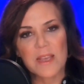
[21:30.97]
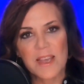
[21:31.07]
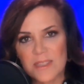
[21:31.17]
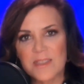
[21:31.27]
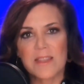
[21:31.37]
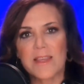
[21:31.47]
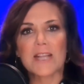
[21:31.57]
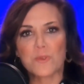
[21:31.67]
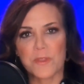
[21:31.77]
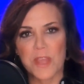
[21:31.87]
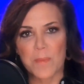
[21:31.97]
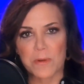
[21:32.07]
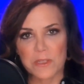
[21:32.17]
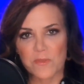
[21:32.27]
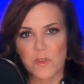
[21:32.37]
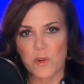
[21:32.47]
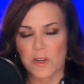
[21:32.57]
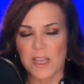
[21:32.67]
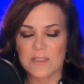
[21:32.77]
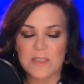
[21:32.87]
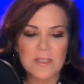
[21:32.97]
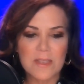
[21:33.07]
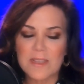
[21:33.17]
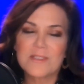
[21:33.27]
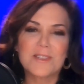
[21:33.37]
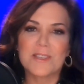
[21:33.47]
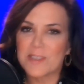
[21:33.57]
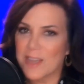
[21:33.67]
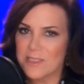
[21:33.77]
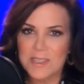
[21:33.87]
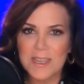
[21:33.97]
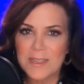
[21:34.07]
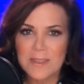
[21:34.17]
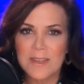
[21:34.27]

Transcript: and say that's what that person voted against. It's disgusting.